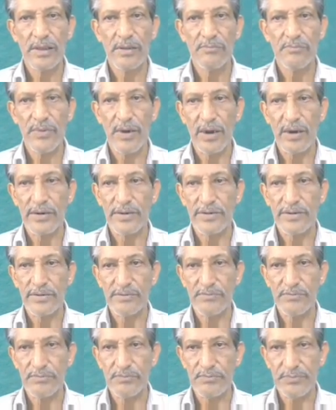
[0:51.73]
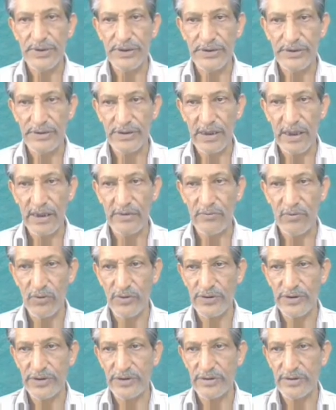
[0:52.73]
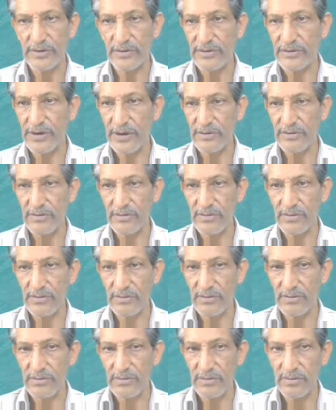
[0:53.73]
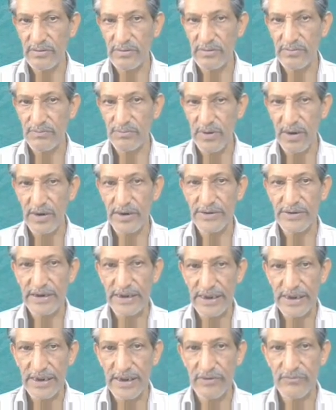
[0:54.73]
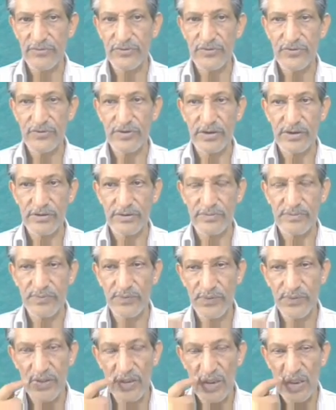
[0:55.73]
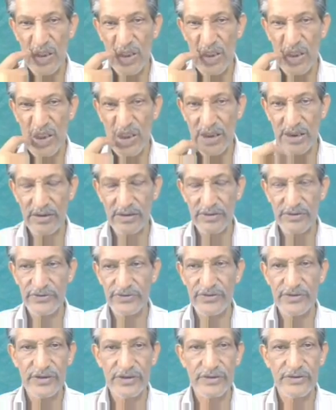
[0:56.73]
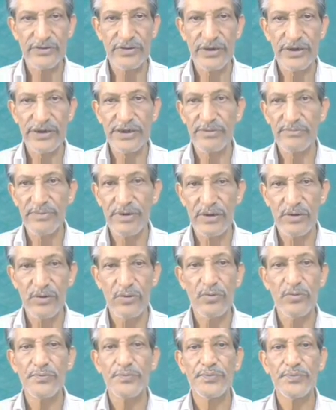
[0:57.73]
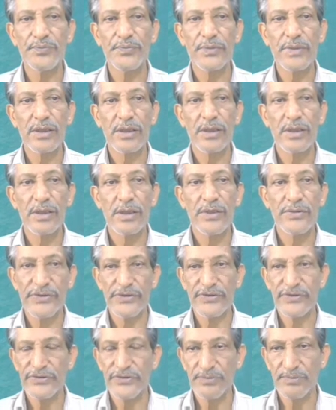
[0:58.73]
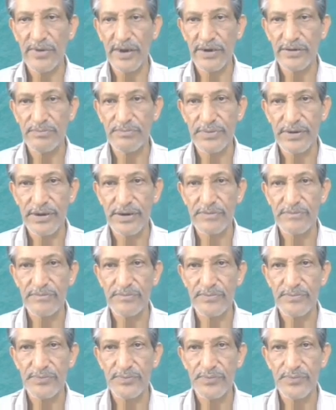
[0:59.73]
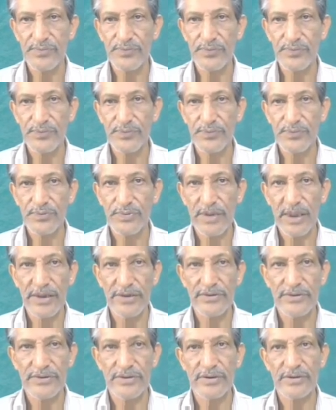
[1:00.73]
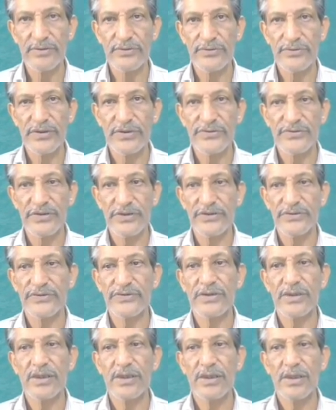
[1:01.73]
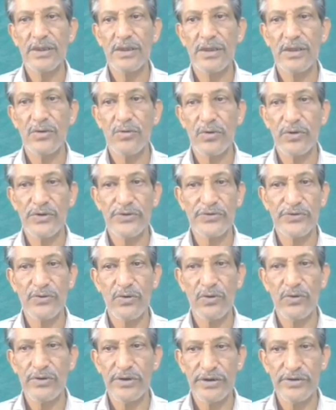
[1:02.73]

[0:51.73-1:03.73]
part B. I've already done part A, which you can see in the link below. This is part B, and this is what is called